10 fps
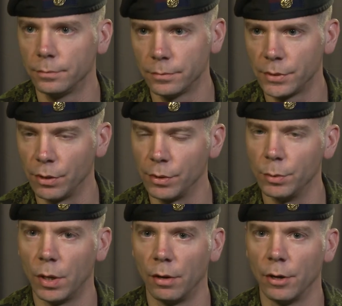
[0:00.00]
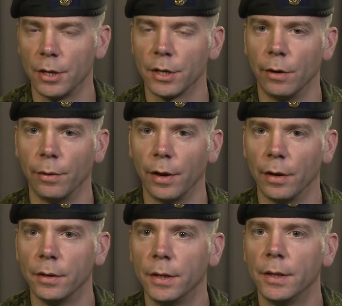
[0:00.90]
you all are not to go
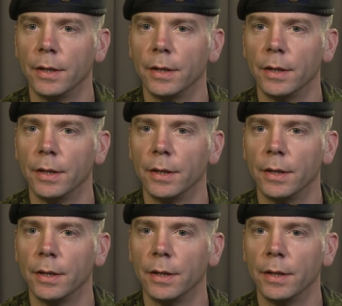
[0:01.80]
there.